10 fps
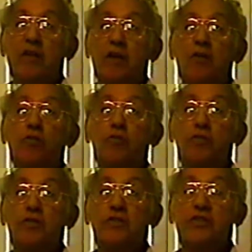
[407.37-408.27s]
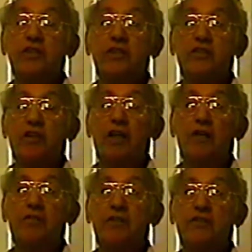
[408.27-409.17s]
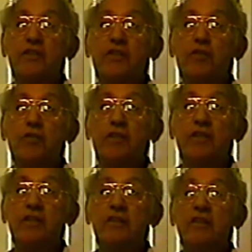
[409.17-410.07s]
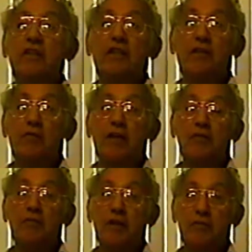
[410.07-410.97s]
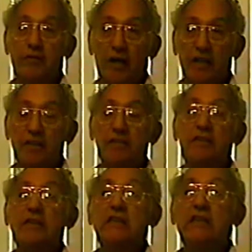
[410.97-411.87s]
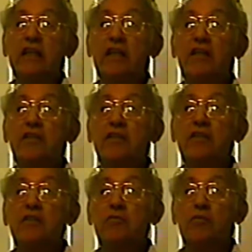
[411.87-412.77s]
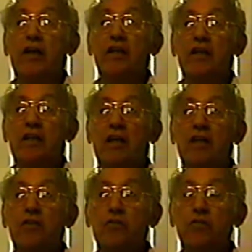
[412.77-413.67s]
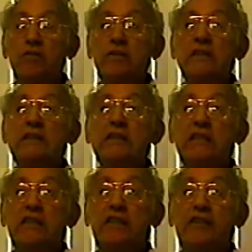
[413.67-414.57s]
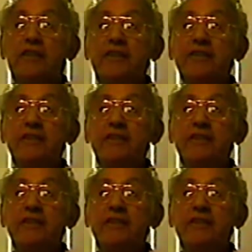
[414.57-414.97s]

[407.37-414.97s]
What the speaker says: and looked for his kids. He left his kid over here. My father and my uncle Ernie